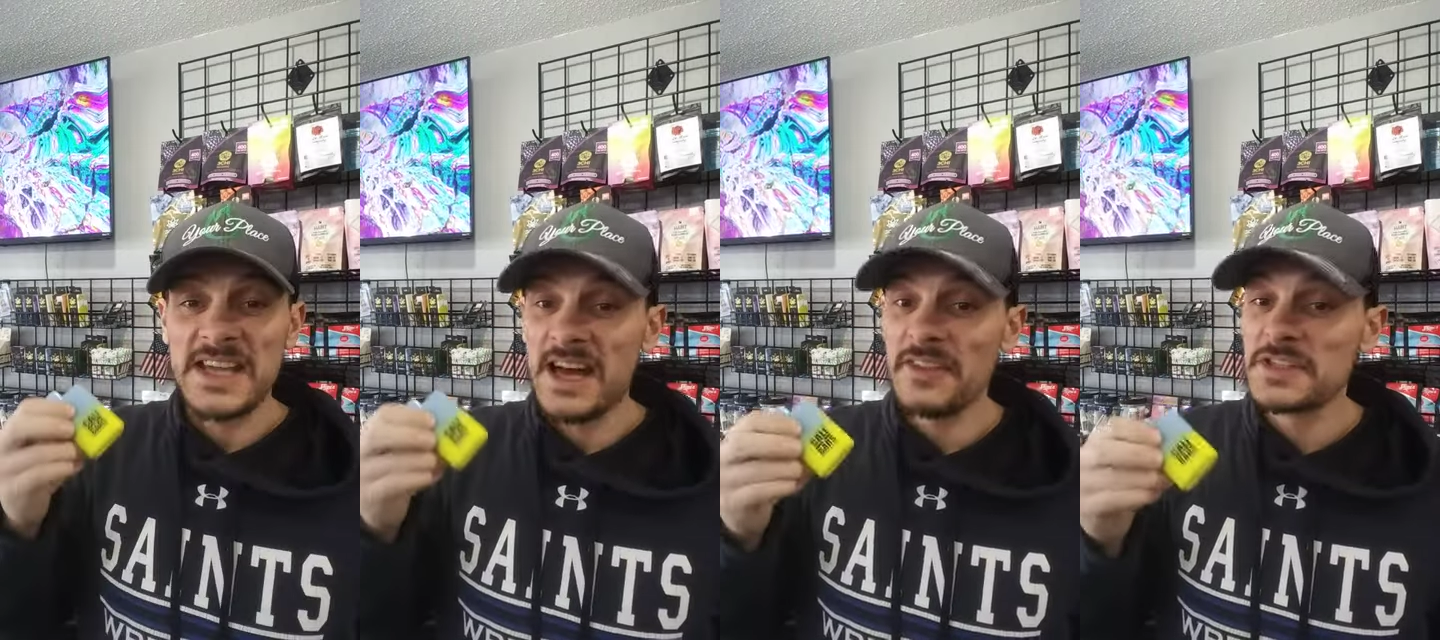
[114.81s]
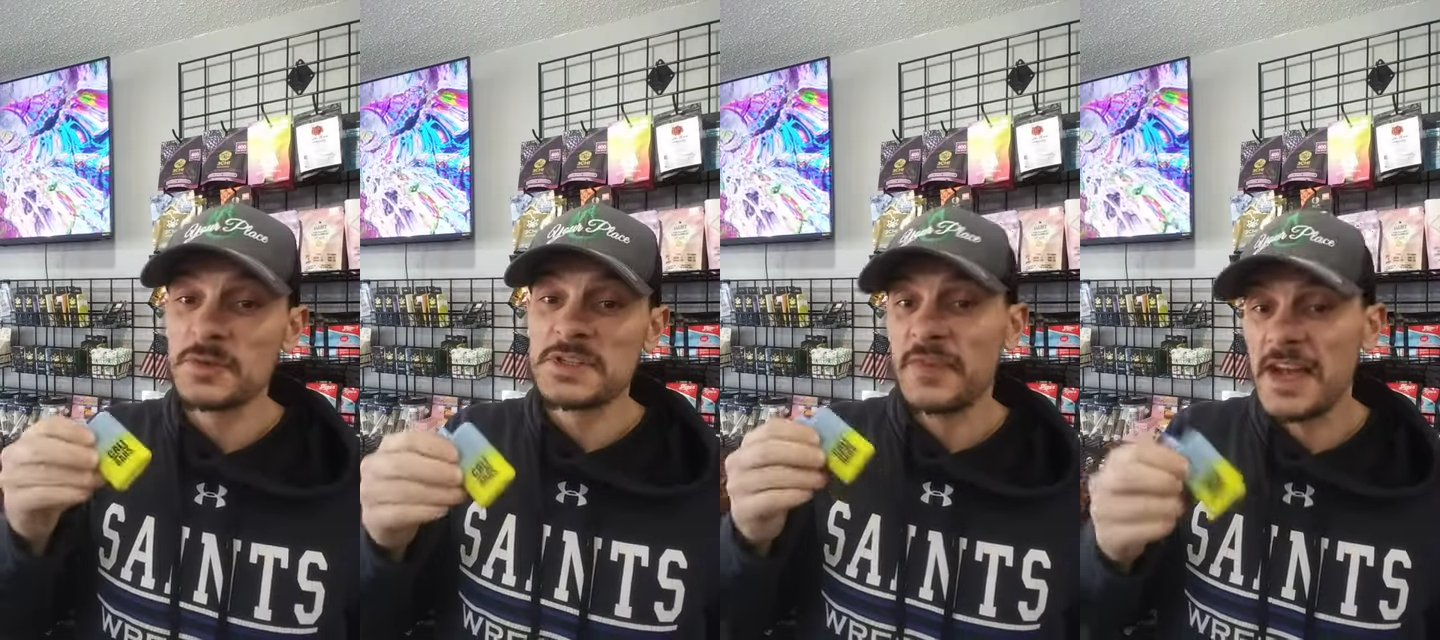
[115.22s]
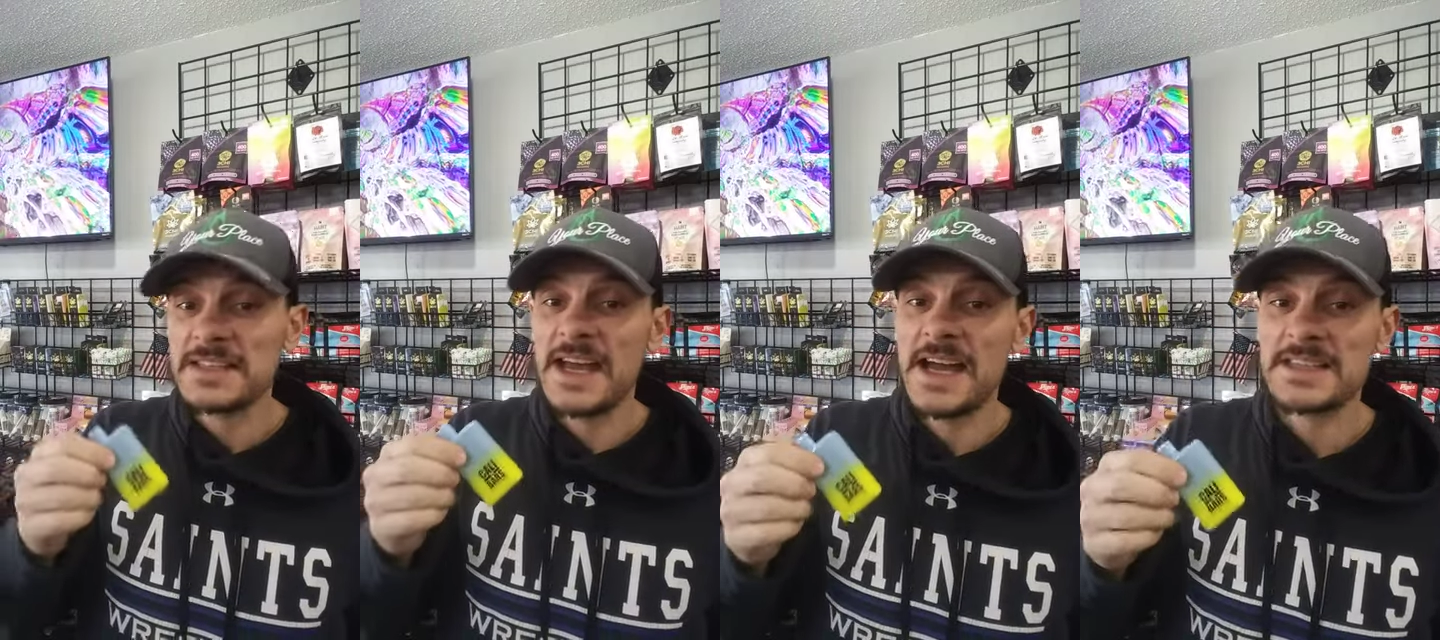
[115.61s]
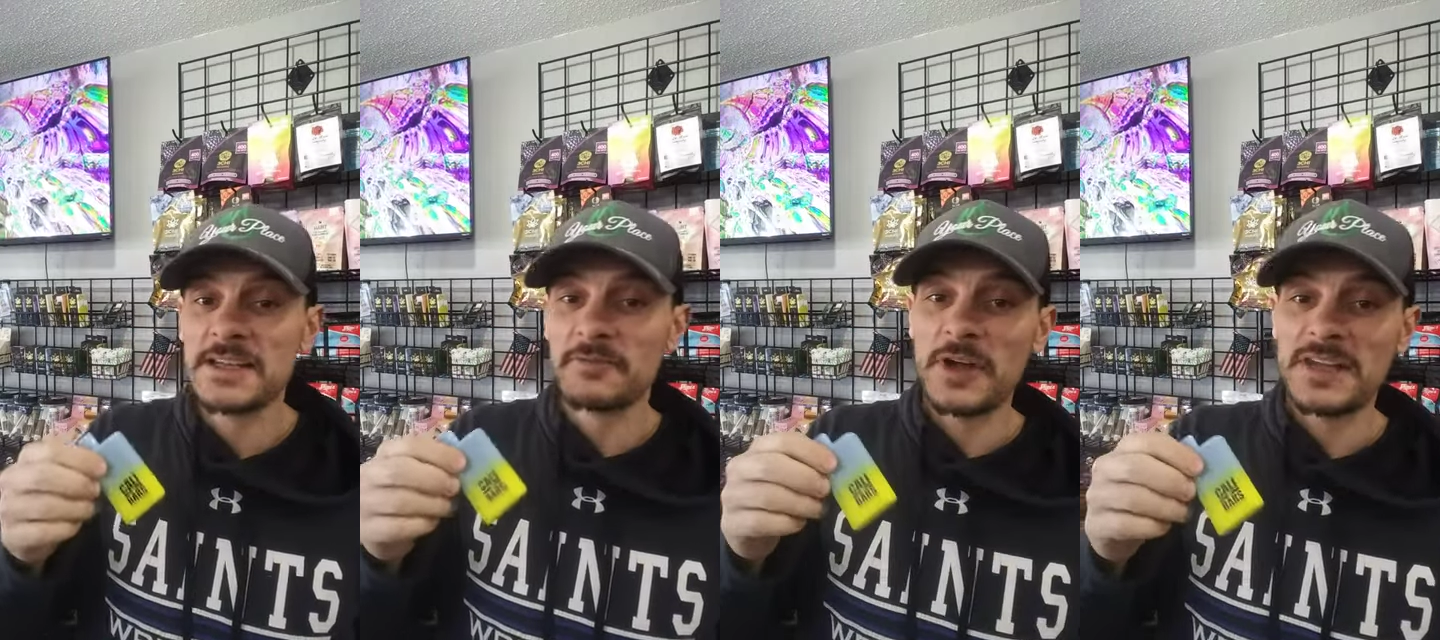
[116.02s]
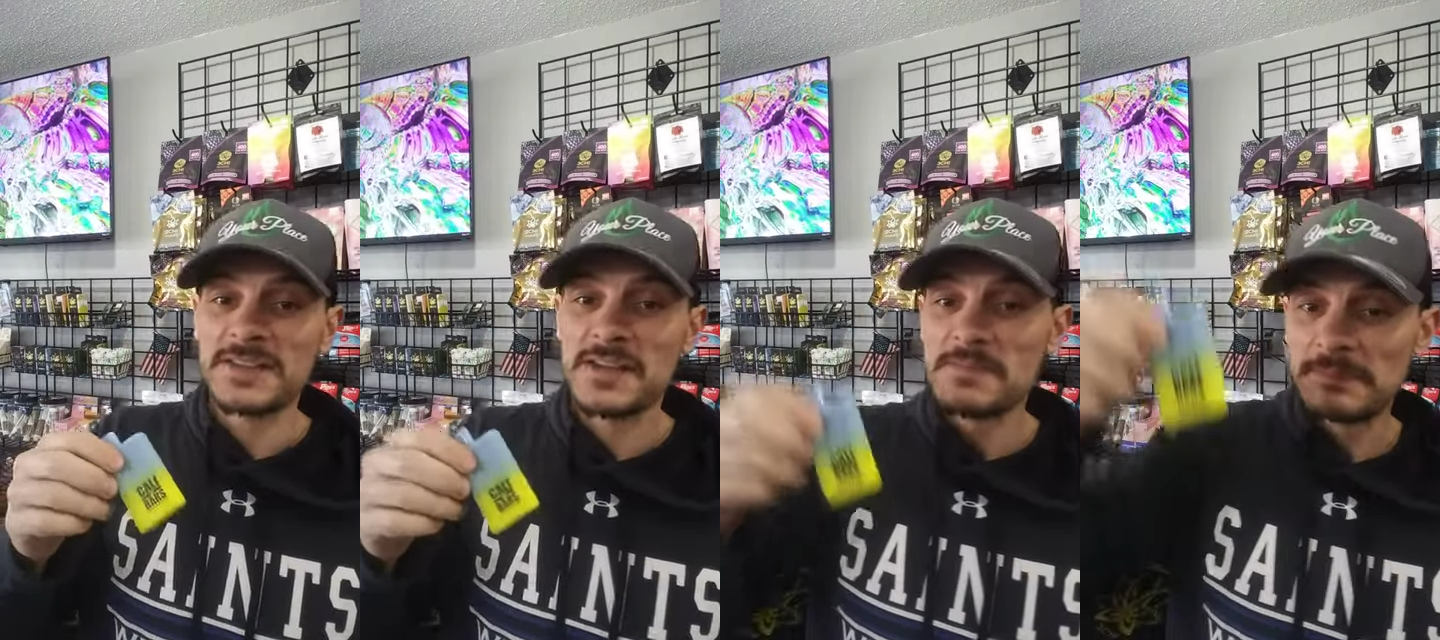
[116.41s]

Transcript: Yeah, this one's fantastic, friends.